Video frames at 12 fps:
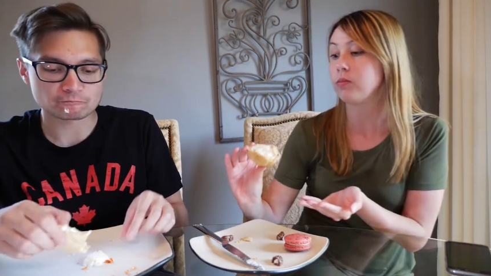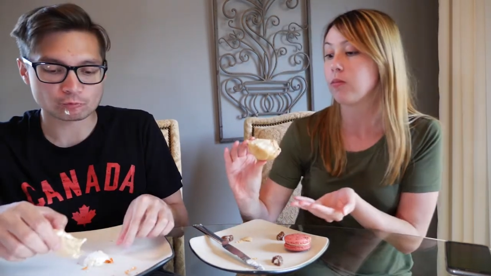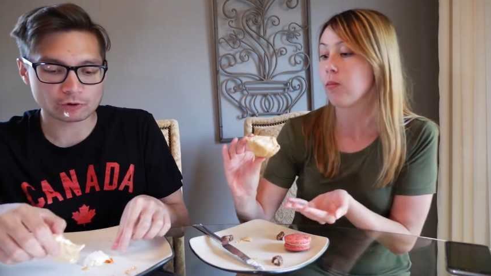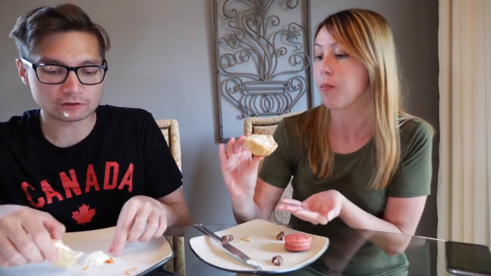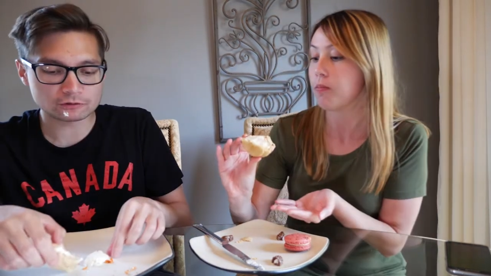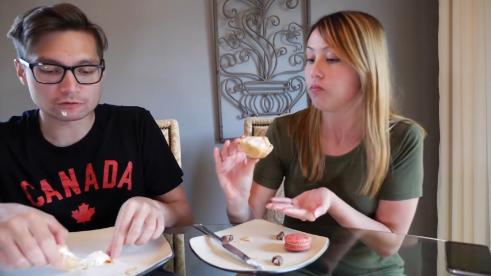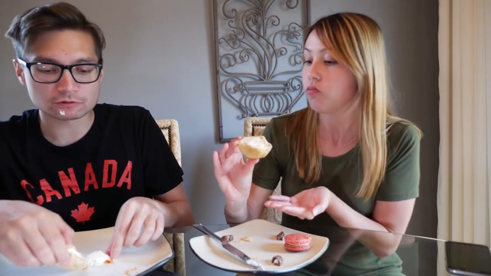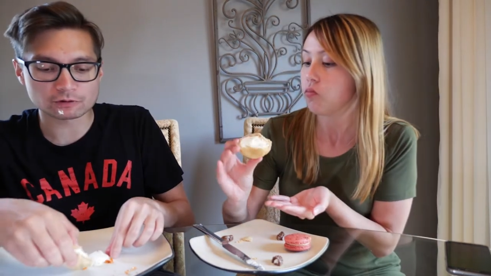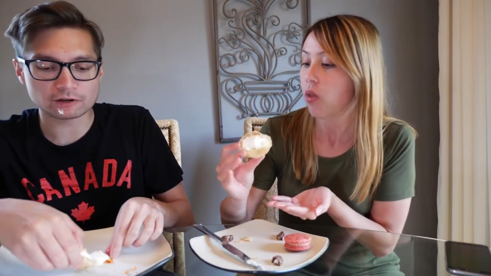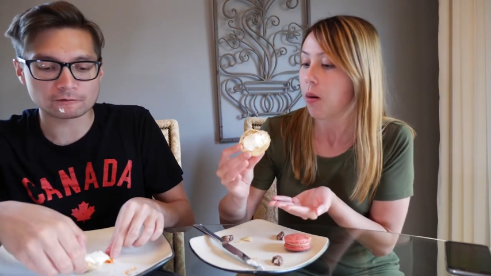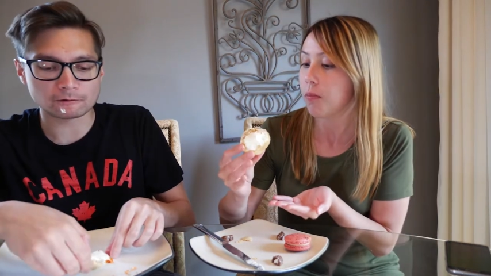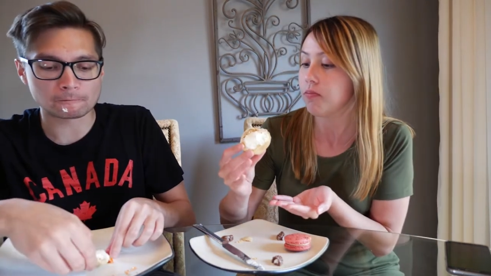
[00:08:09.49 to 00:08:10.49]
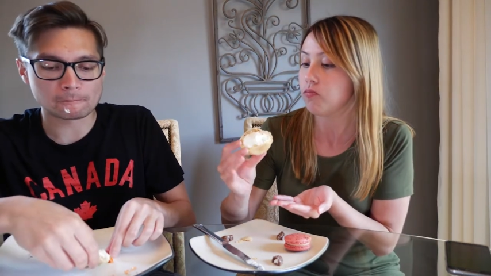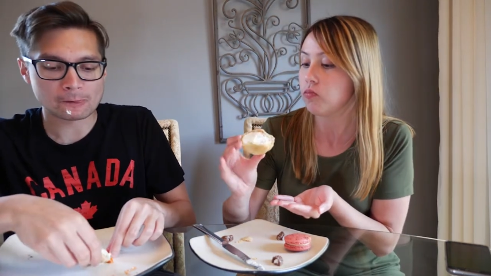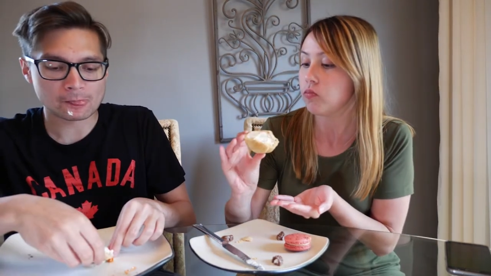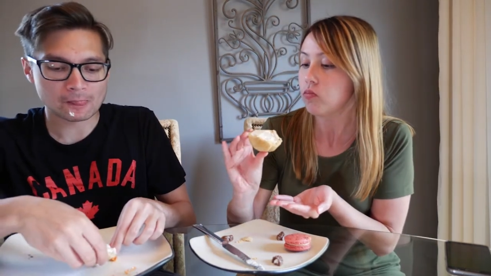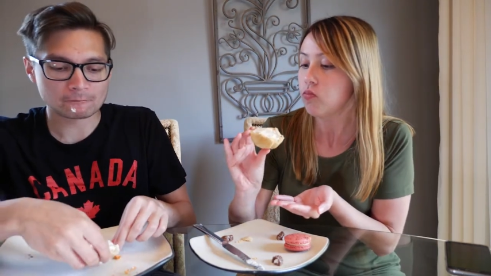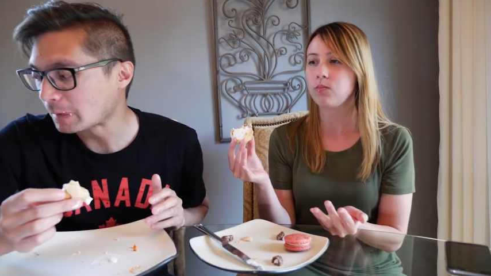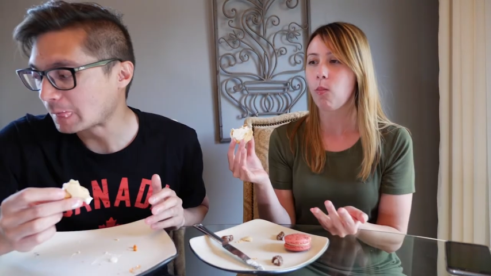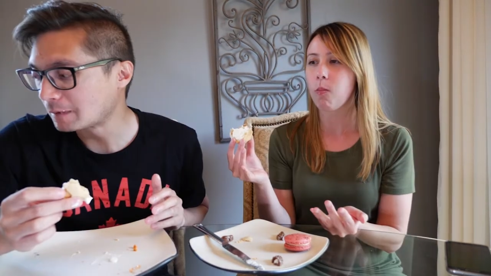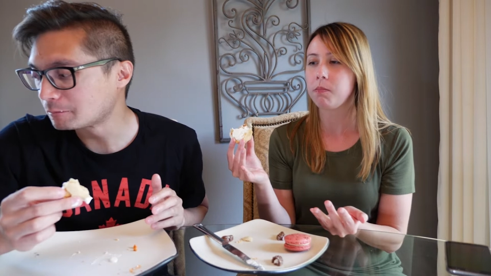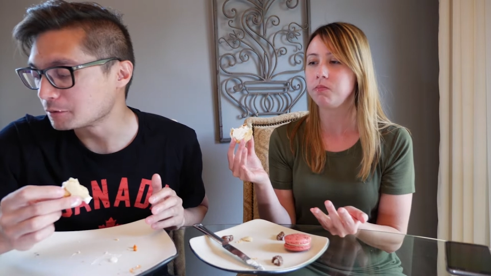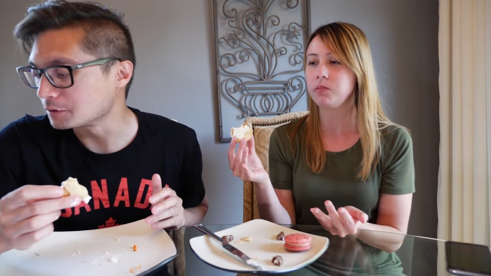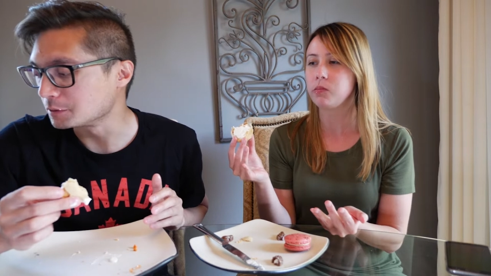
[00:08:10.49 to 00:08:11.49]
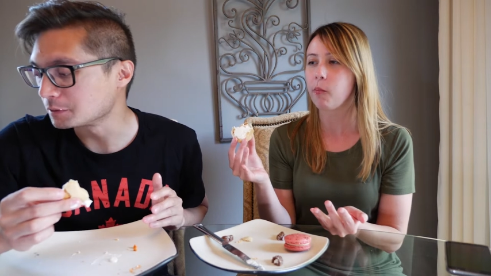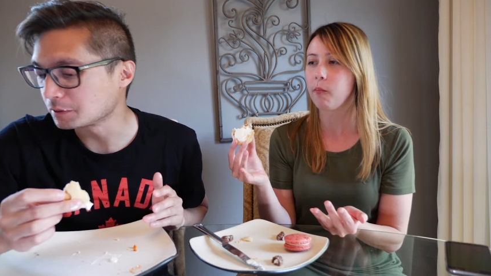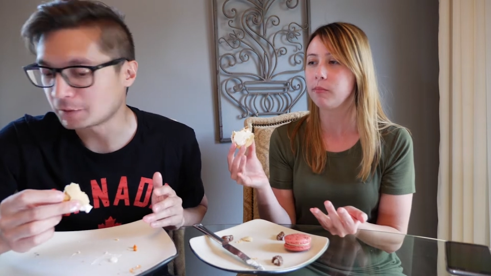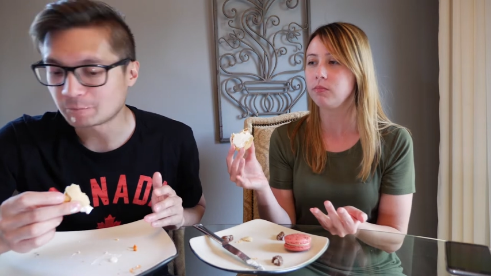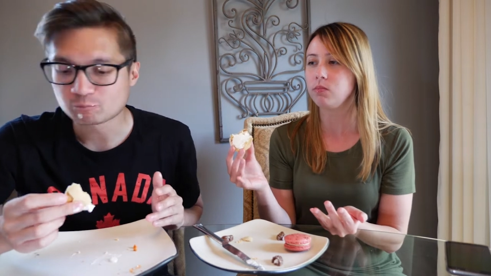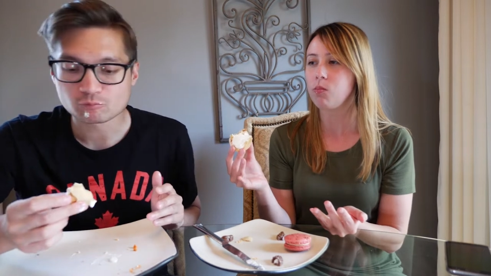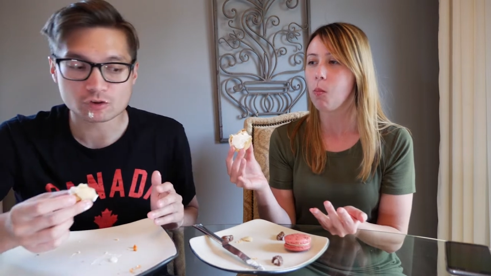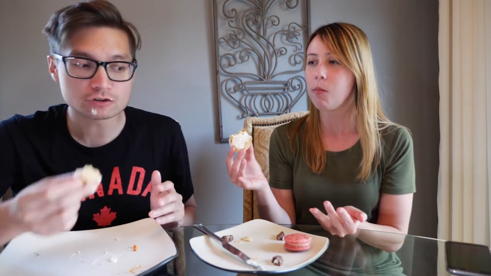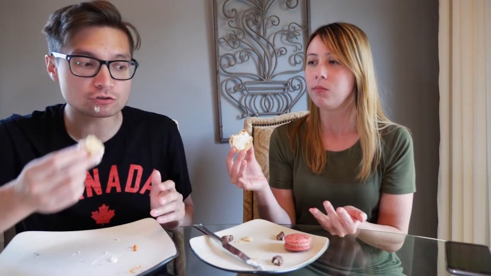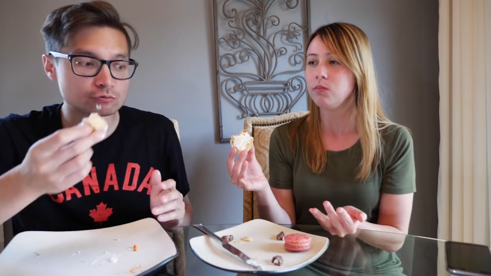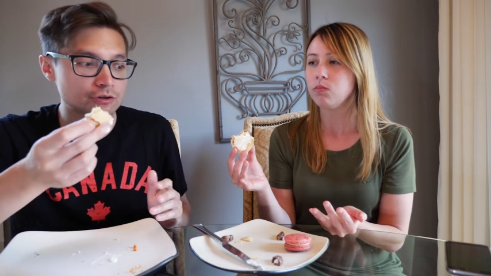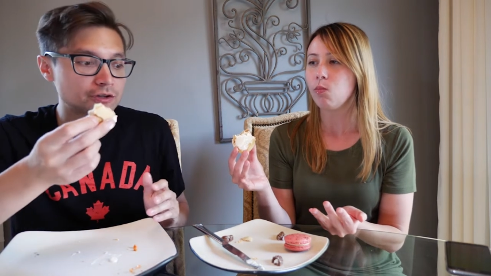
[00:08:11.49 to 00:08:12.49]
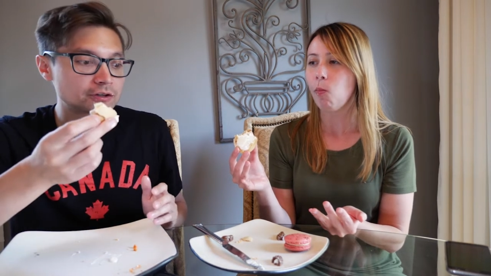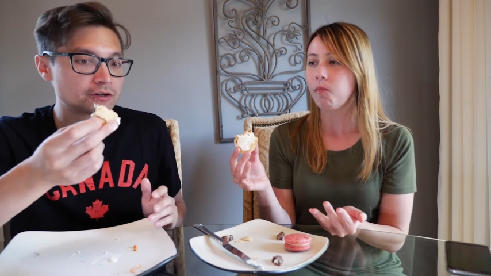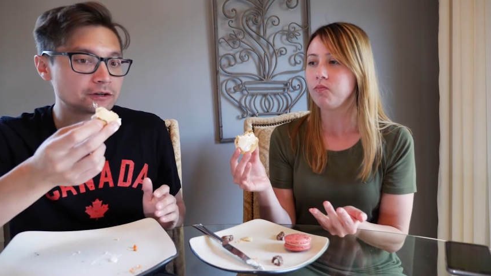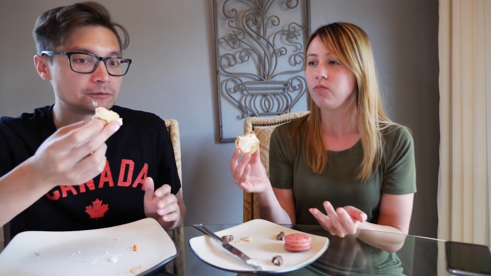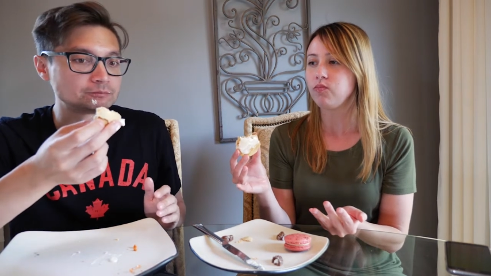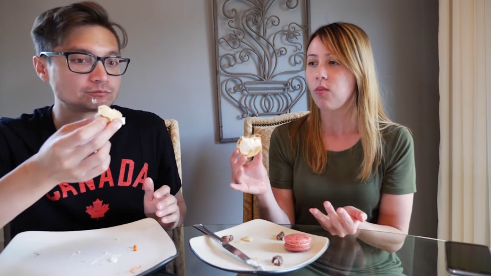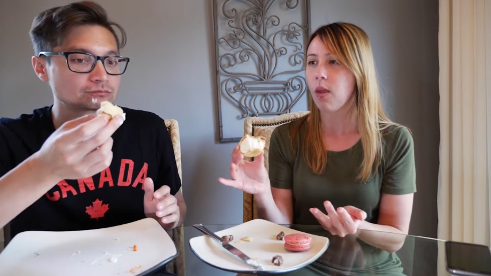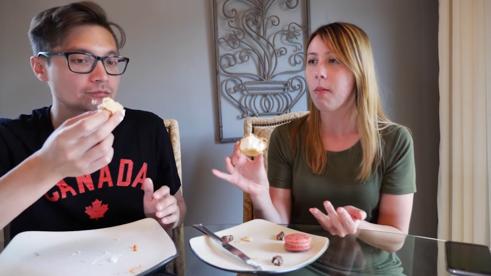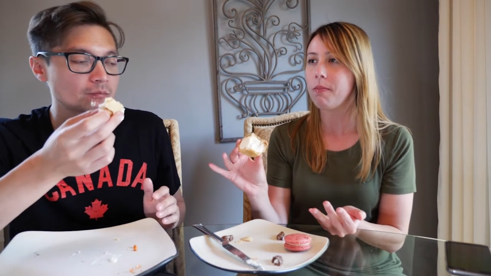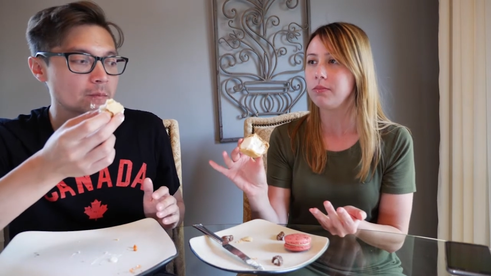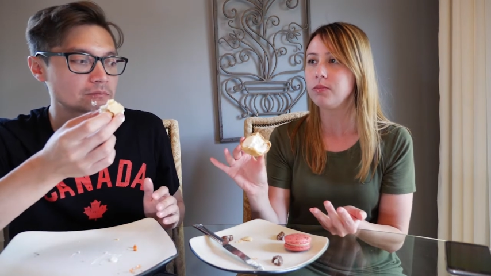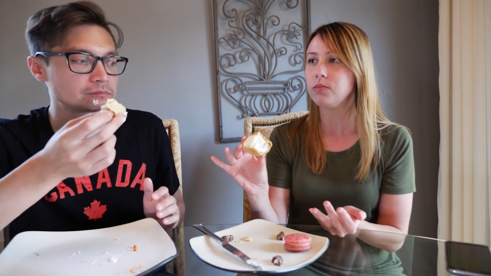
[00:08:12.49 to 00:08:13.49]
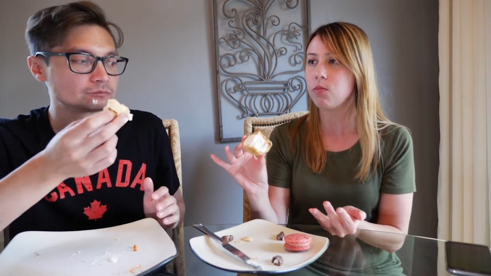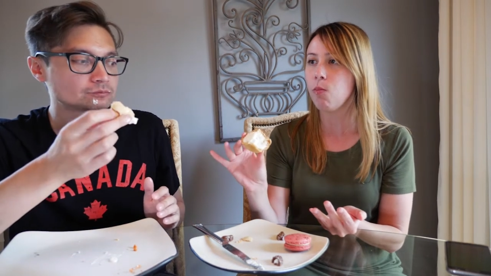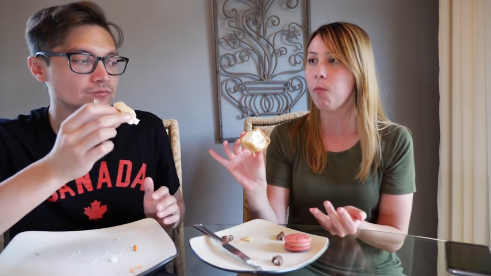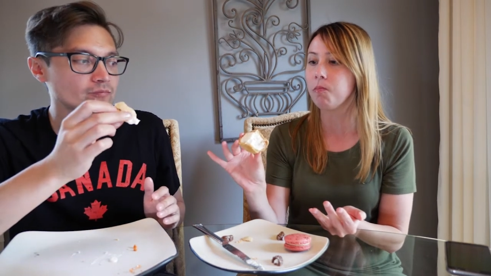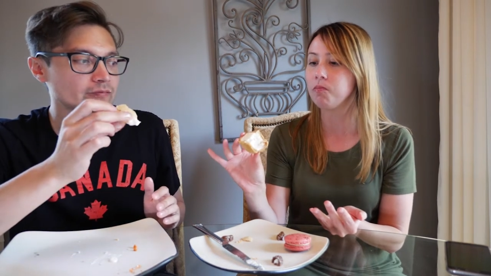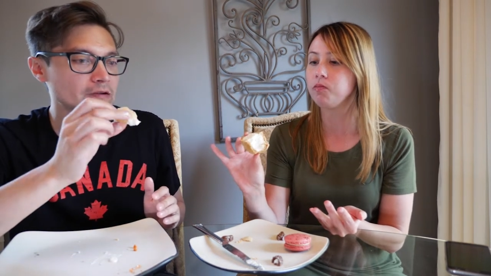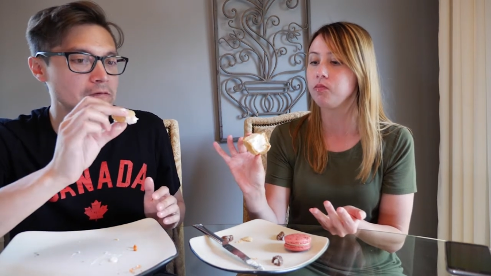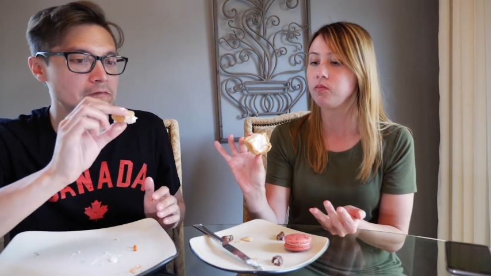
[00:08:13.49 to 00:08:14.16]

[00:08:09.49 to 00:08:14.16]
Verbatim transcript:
Speaker 1: Way too sweet though. Poor Yuki. This is really good. Mm-hmm.